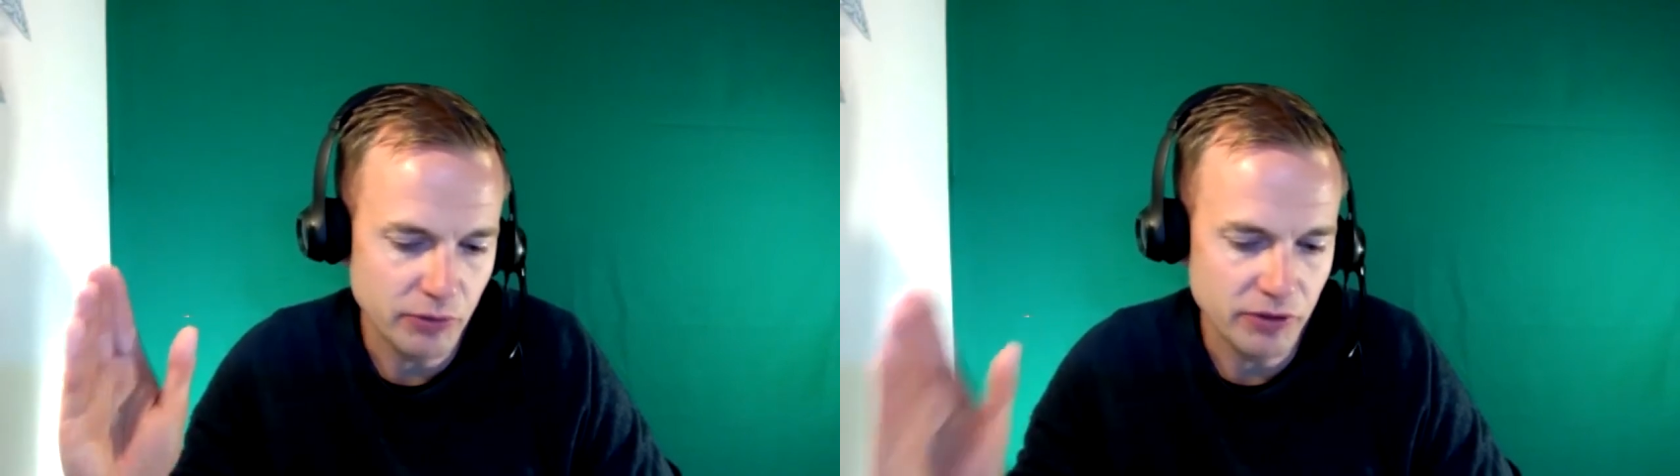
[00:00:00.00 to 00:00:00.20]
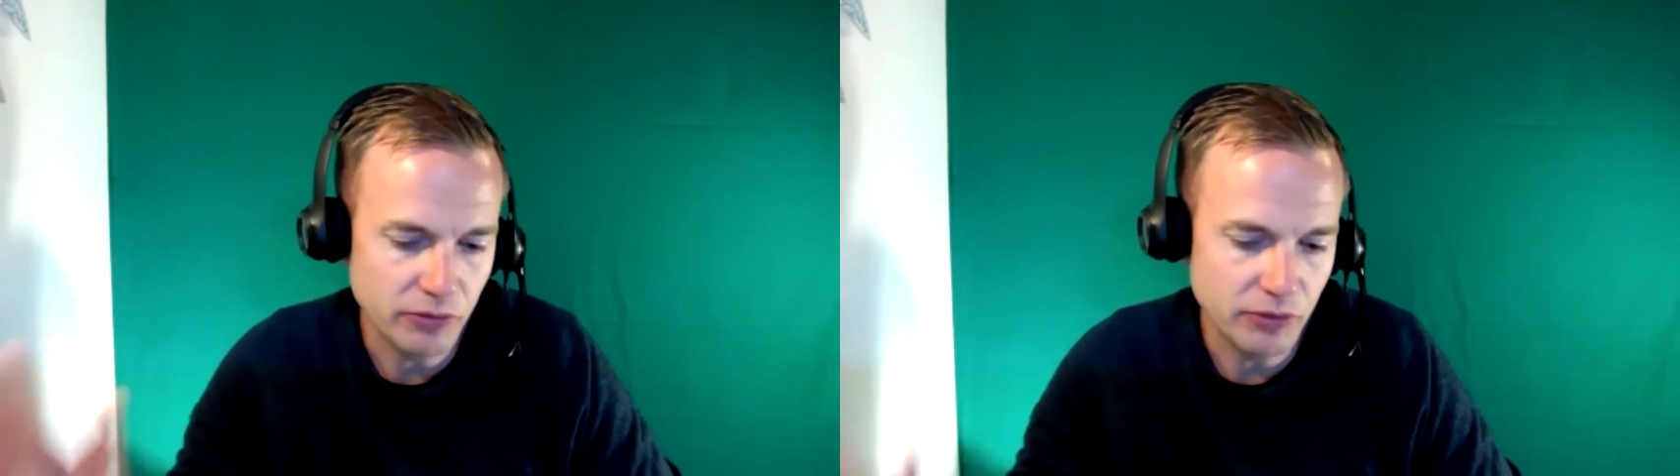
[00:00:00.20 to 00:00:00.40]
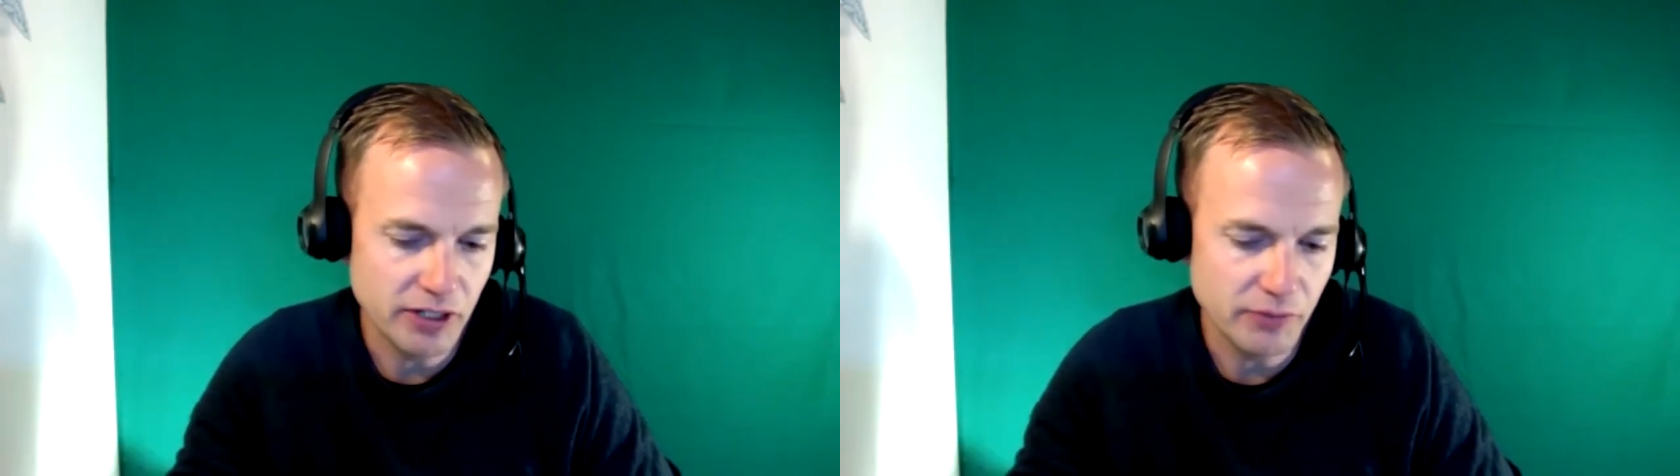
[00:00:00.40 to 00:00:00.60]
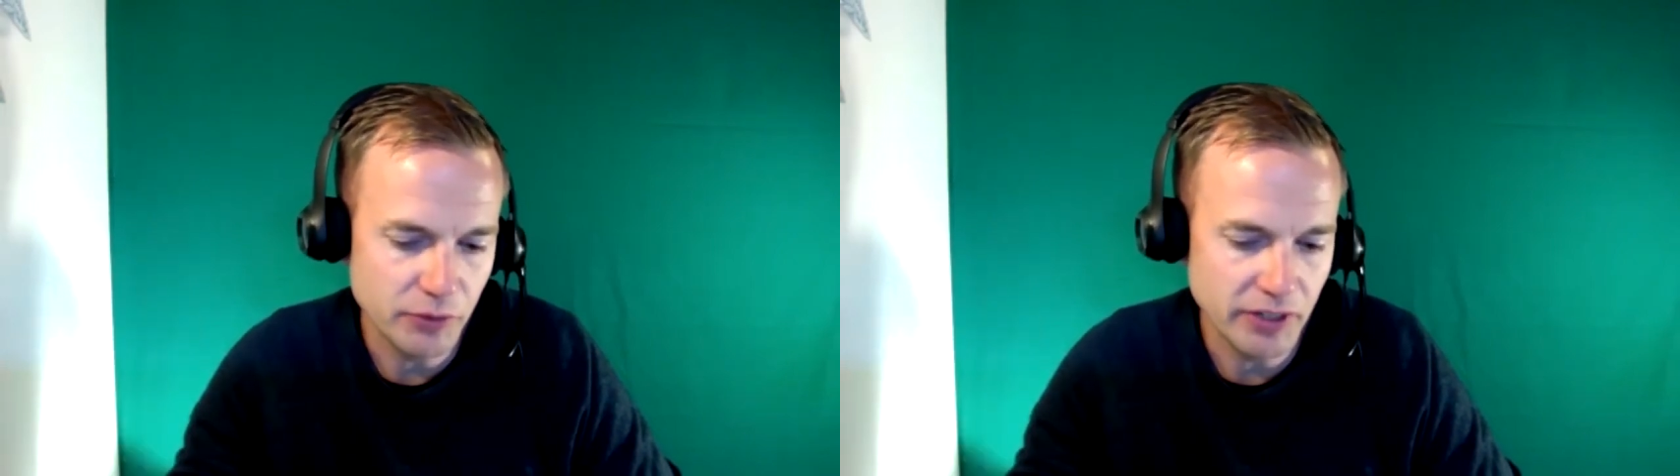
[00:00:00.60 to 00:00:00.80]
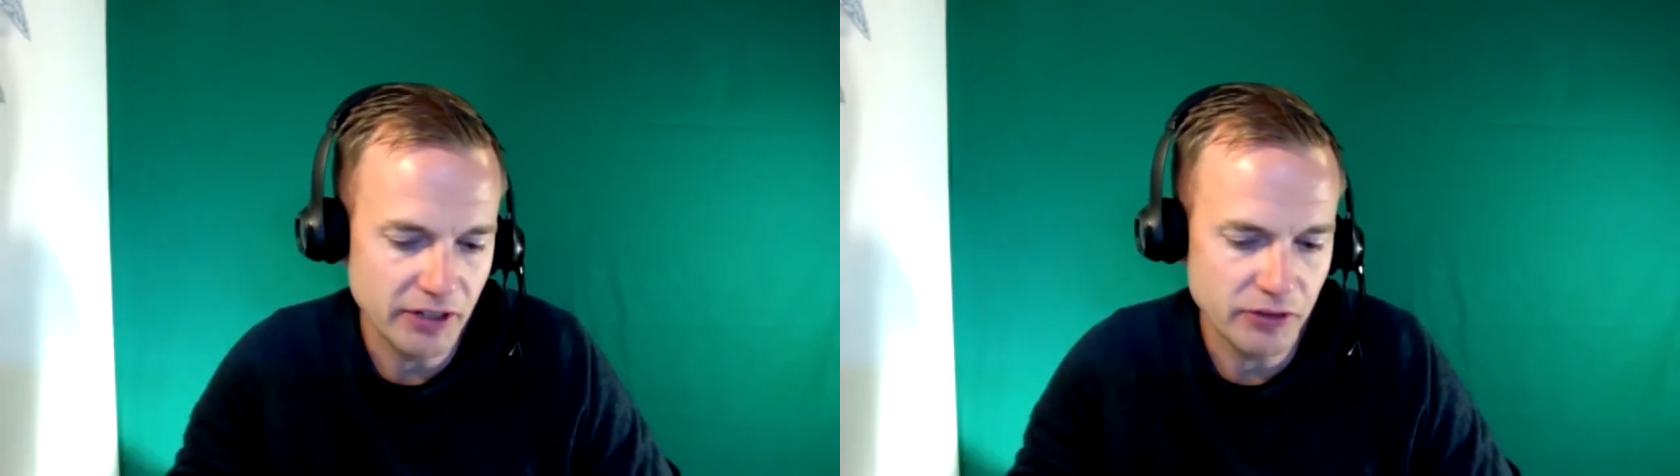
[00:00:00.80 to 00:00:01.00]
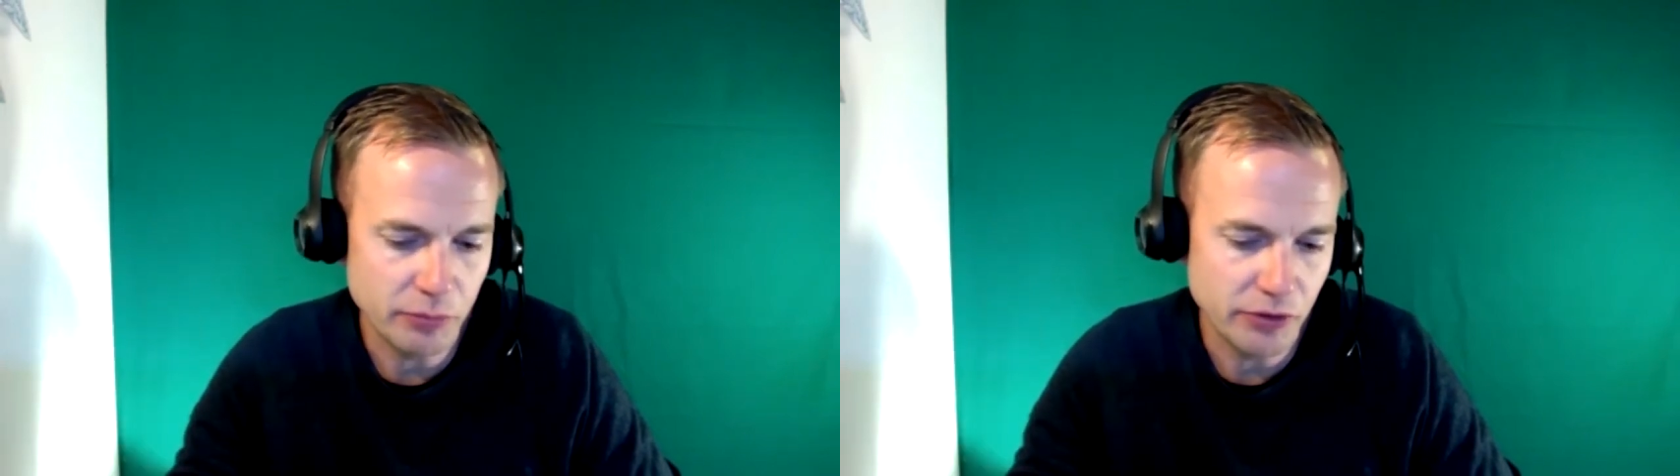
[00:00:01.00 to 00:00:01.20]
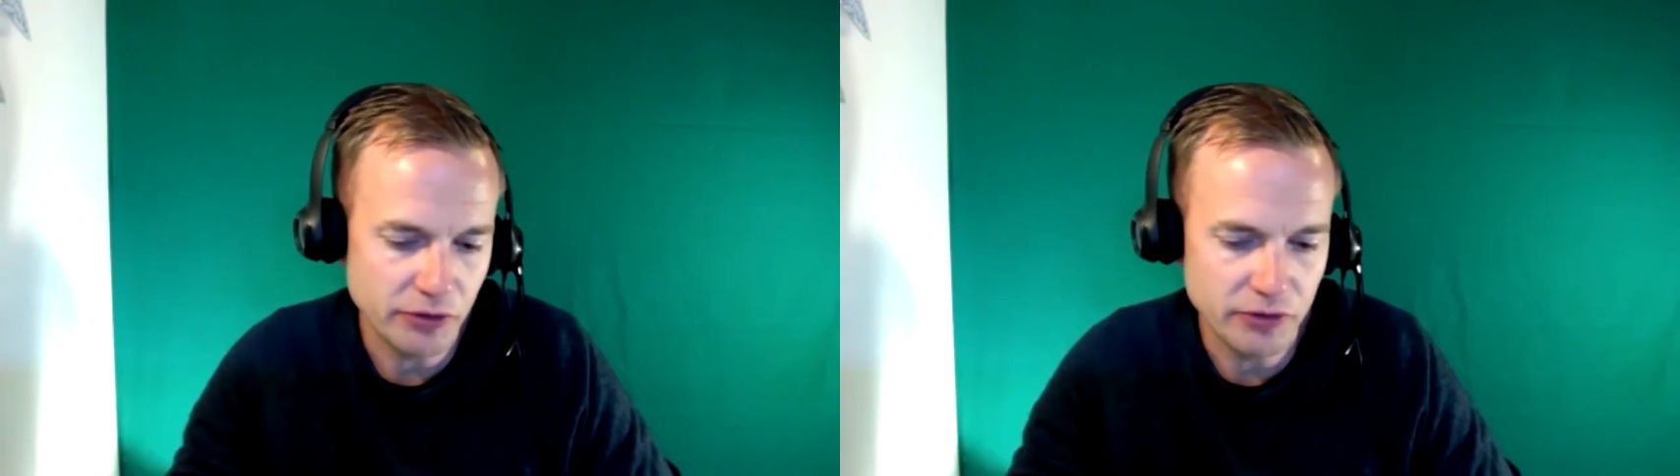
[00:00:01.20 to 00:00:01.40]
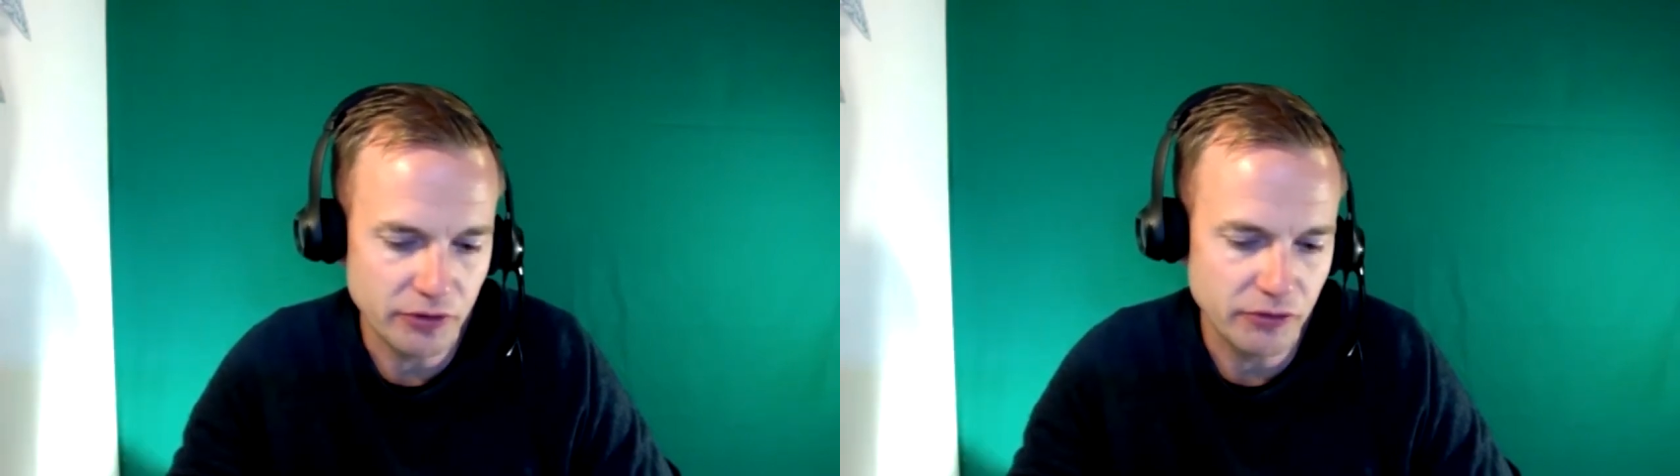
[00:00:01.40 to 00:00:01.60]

with to give you expert